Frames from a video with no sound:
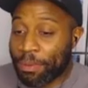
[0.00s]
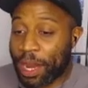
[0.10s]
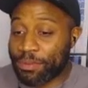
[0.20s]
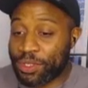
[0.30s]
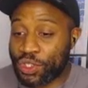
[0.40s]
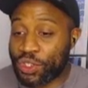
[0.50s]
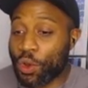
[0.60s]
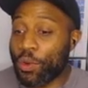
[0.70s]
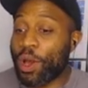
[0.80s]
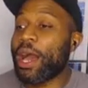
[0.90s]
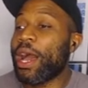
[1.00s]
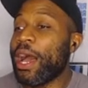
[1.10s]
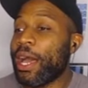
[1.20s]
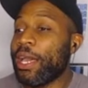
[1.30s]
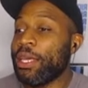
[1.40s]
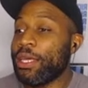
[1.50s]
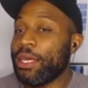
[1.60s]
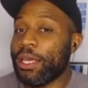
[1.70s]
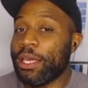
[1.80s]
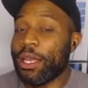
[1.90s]
but I'm so high
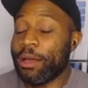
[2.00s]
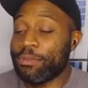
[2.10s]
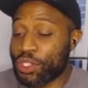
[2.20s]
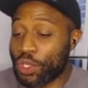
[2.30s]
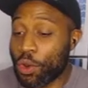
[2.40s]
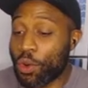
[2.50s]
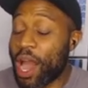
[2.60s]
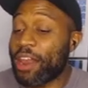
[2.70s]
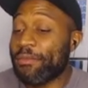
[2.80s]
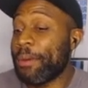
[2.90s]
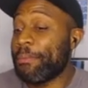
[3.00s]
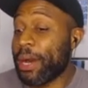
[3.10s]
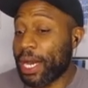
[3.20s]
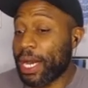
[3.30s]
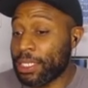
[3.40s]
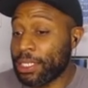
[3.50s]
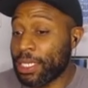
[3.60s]
and I'm so out of my mind.